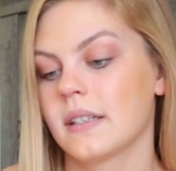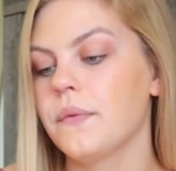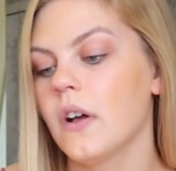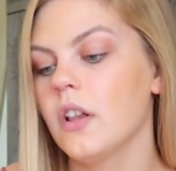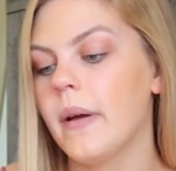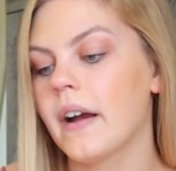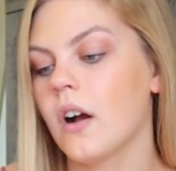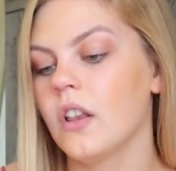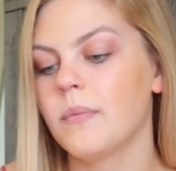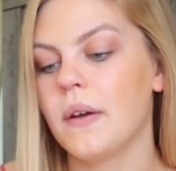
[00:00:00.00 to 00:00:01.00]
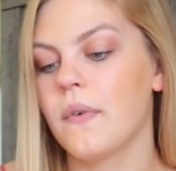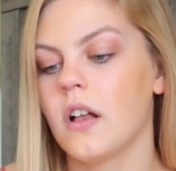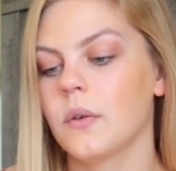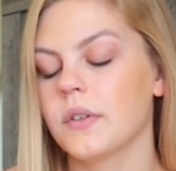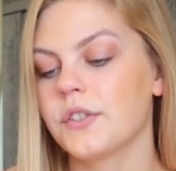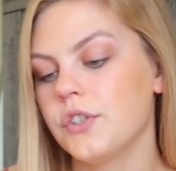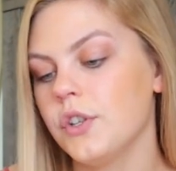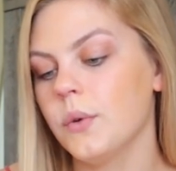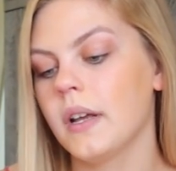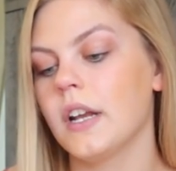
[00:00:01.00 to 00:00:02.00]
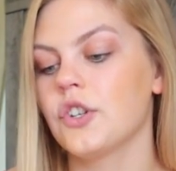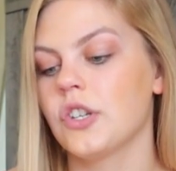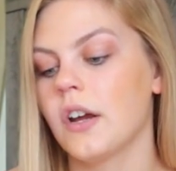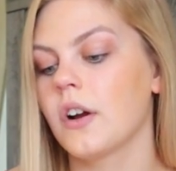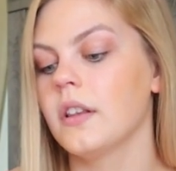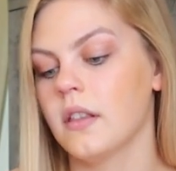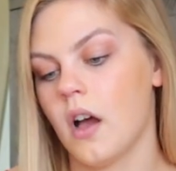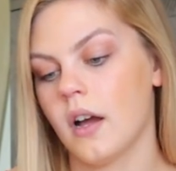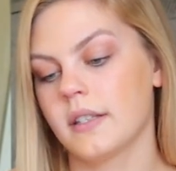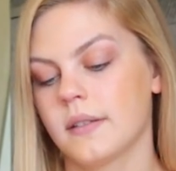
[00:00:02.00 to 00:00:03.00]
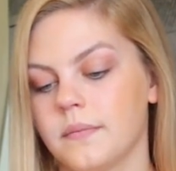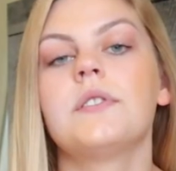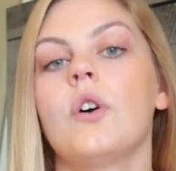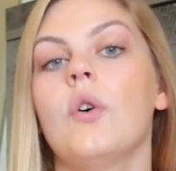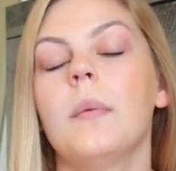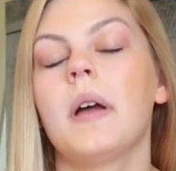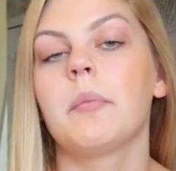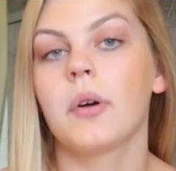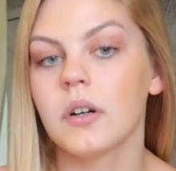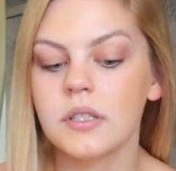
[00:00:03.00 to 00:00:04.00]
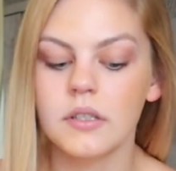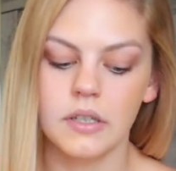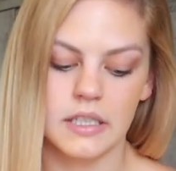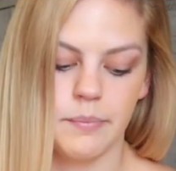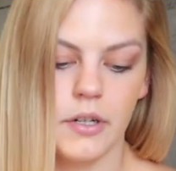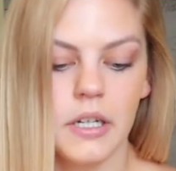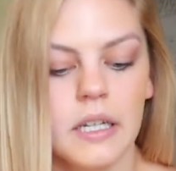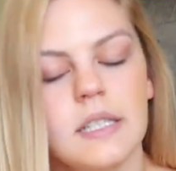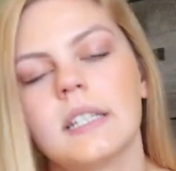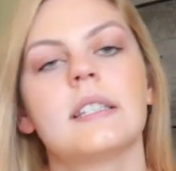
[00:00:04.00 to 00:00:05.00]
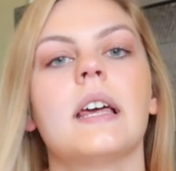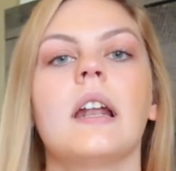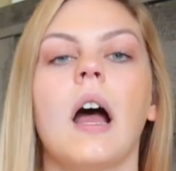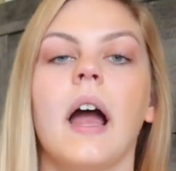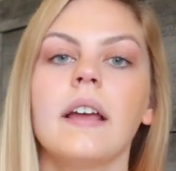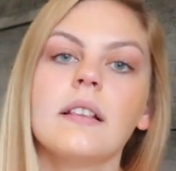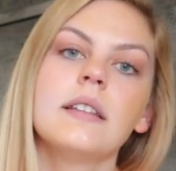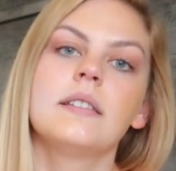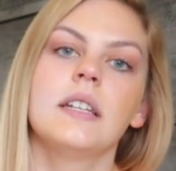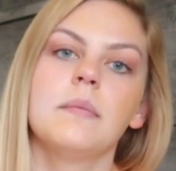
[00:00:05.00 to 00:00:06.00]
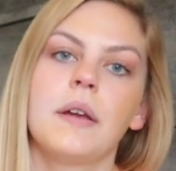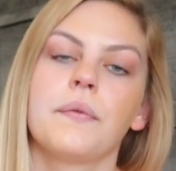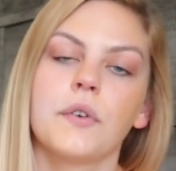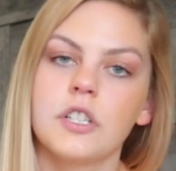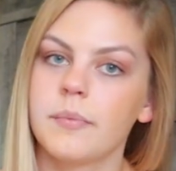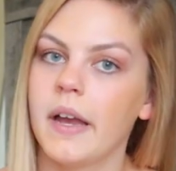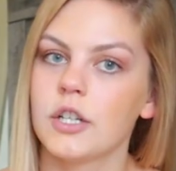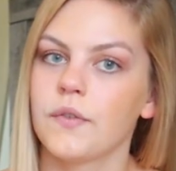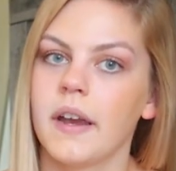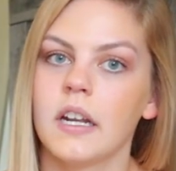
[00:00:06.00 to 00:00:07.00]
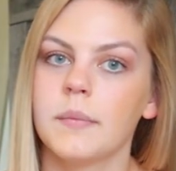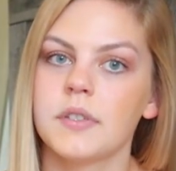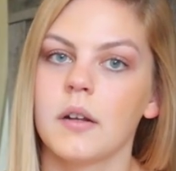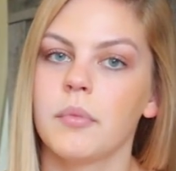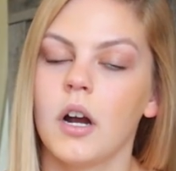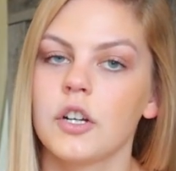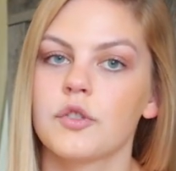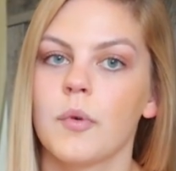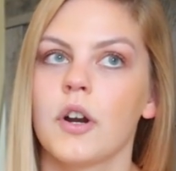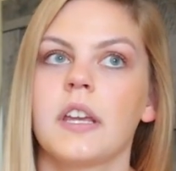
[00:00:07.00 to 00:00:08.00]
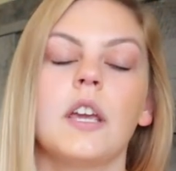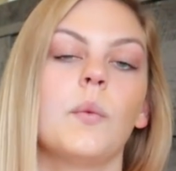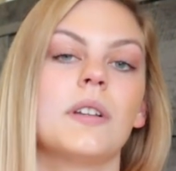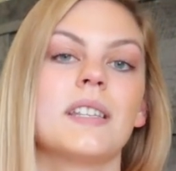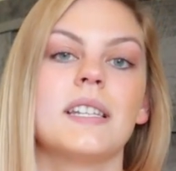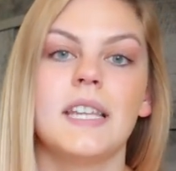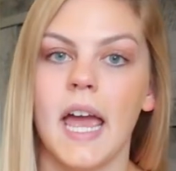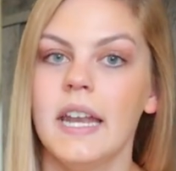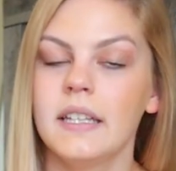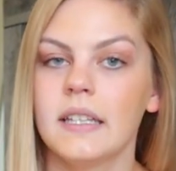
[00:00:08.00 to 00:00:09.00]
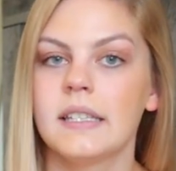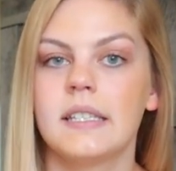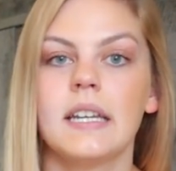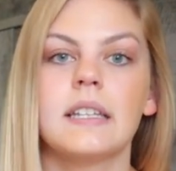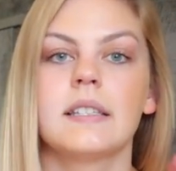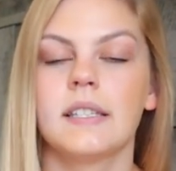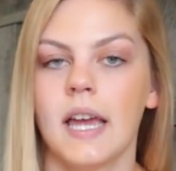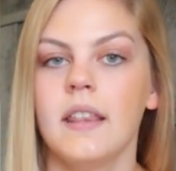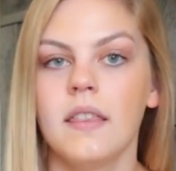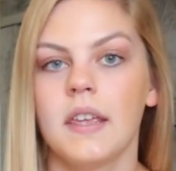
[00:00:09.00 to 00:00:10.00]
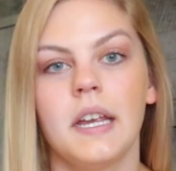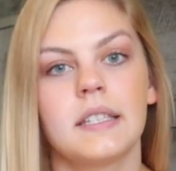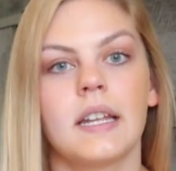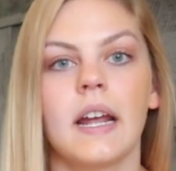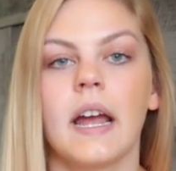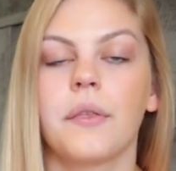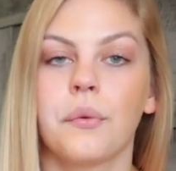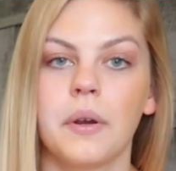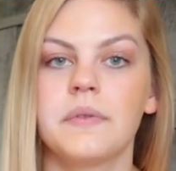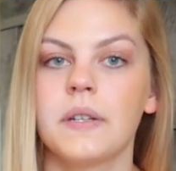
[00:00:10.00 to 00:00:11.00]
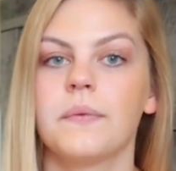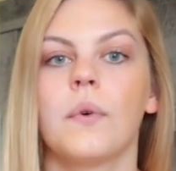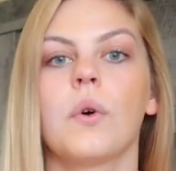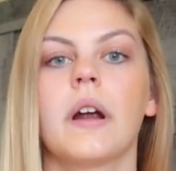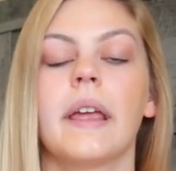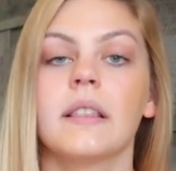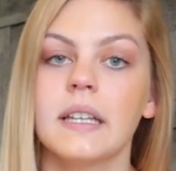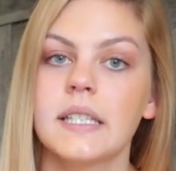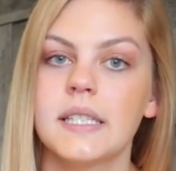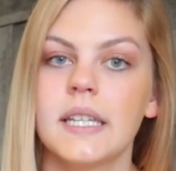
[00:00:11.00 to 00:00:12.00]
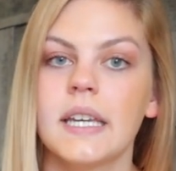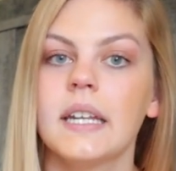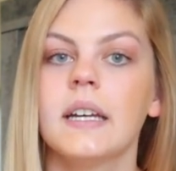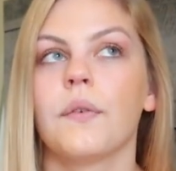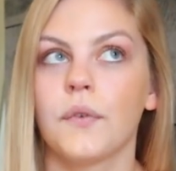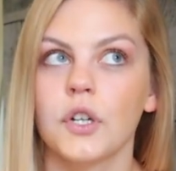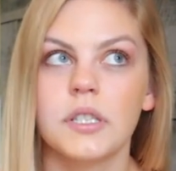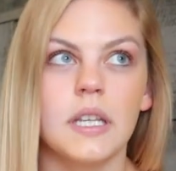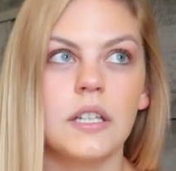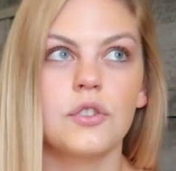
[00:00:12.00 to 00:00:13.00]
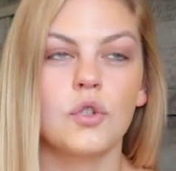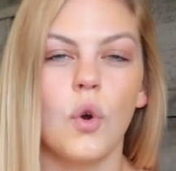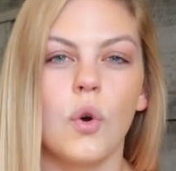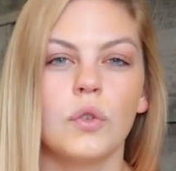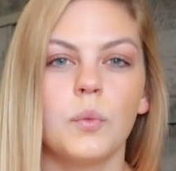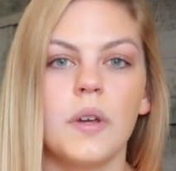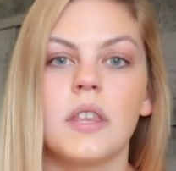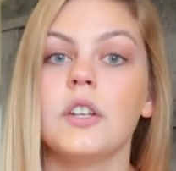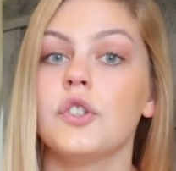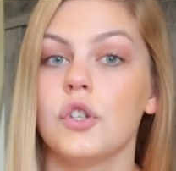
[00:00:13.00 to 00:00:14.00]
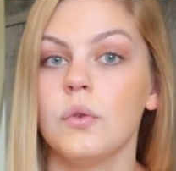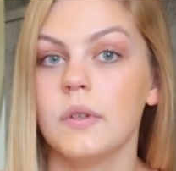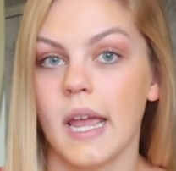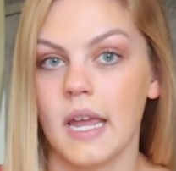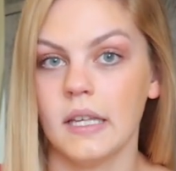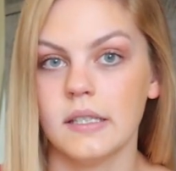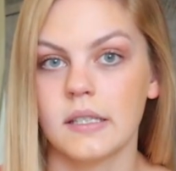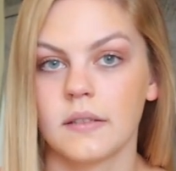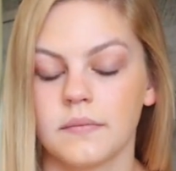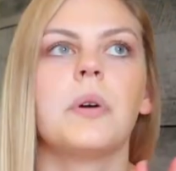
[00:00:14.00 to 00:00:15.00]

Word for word: I follow back all of my followers too and I share a lot. So my personal experience is that I listed my first batch of items on Poshmark. It was 10 listings, 10 things that I had thrifted for and listed. The first thing sold within two days.